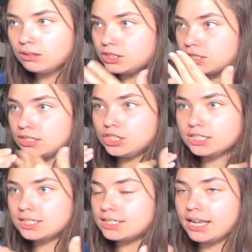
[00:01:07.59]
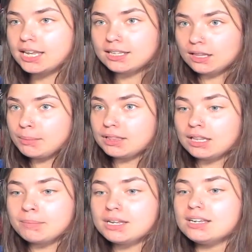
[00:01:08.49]
Just a second.
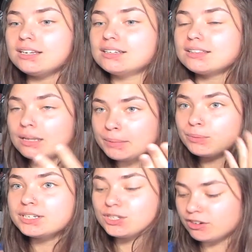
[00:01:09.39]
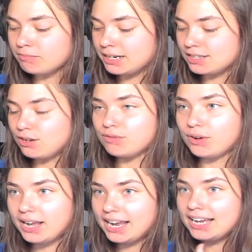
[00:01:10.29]
Let me reserve myself.
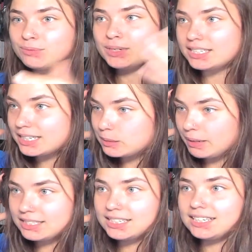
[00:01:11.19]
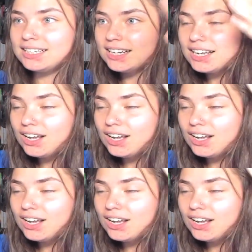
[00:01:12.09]
Okay, I wasn't expecting.